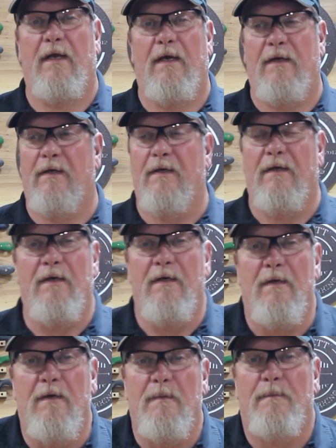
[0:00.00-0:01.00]
to
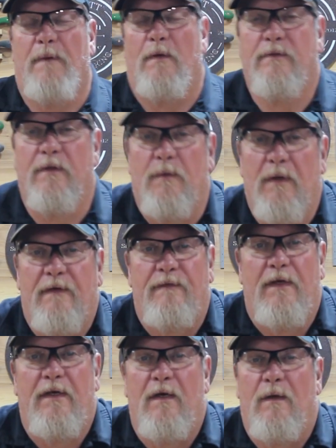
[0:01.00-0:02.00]
post a quick
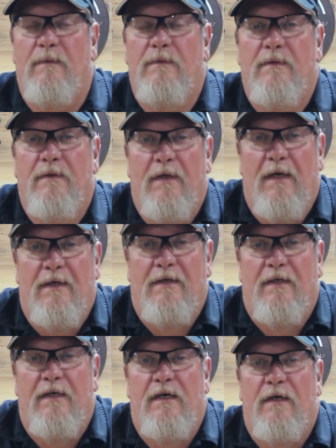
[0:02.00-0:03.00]
video, end
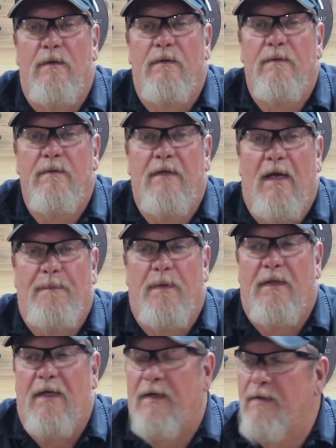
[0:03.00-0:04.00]
of the year type
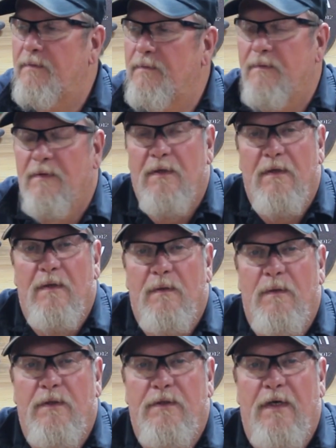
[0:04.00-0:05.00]
of thing.
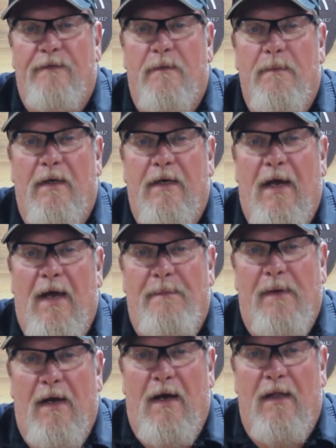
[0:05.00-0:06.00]
Wish everybody
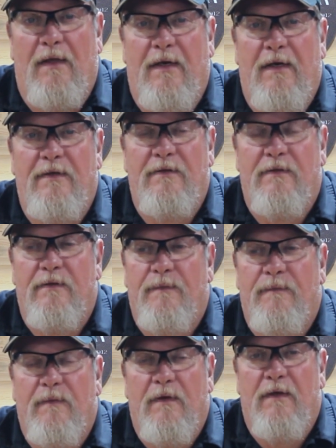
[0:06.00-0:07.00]
happy holidays.
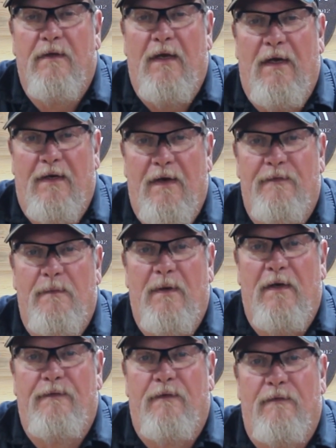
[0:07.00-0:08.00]
Thank
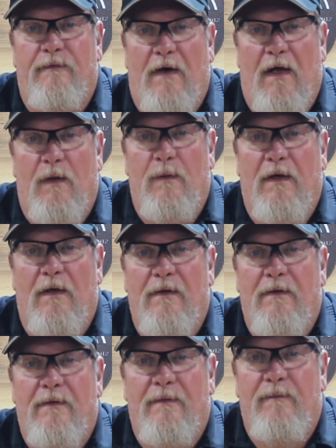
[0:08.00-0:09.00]
everybody for following
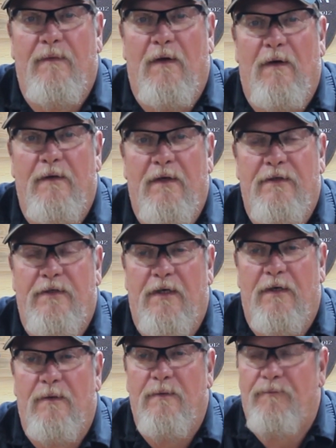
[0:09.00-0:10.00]
this
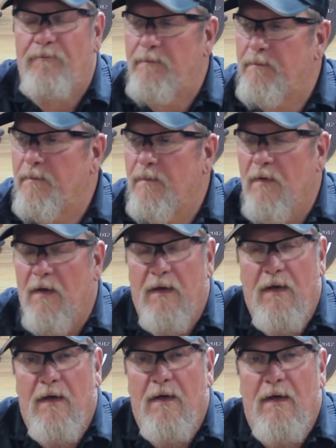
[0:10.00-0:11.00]
year.
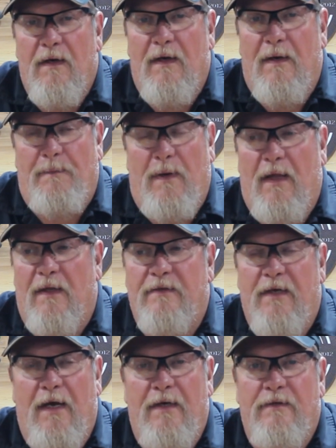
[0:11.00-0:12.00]
I
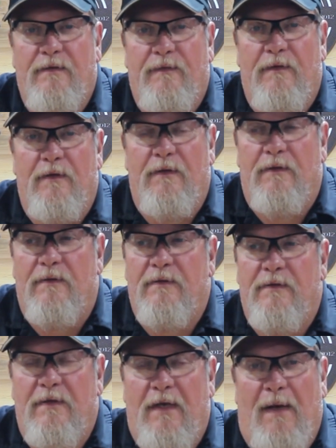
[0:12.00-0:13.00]
apologize for
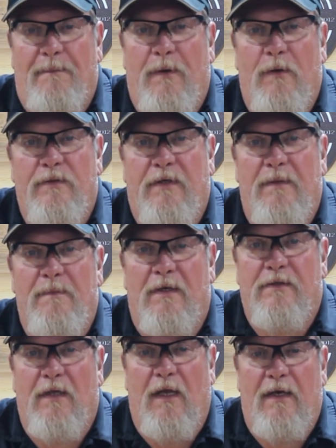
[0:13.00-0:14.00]
not posting
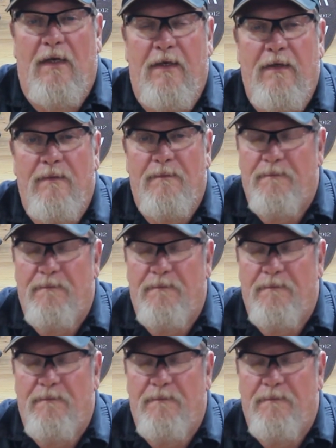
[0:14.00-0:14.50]
much lately.